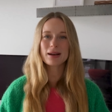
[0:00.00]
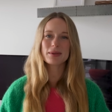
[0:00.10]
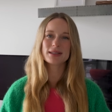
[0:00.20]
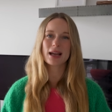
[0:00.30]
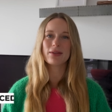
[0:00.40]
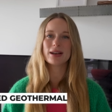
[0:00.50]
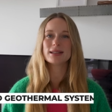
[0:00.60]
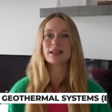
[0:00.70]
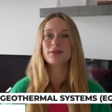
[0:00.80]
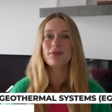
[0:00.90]
at number seven
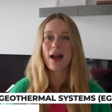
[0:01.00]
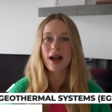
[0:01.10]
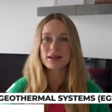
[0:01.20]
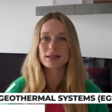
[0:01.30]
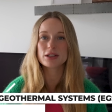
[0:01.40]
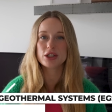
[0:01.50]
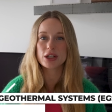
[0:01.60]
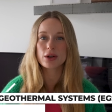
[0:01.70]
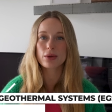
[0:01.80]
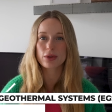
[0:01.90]
is advanced
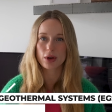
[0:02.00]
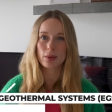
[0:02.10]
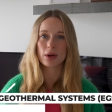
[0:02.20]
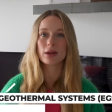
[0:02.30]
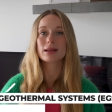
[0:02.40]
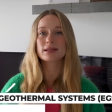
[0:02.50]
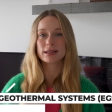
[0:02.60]
geothermal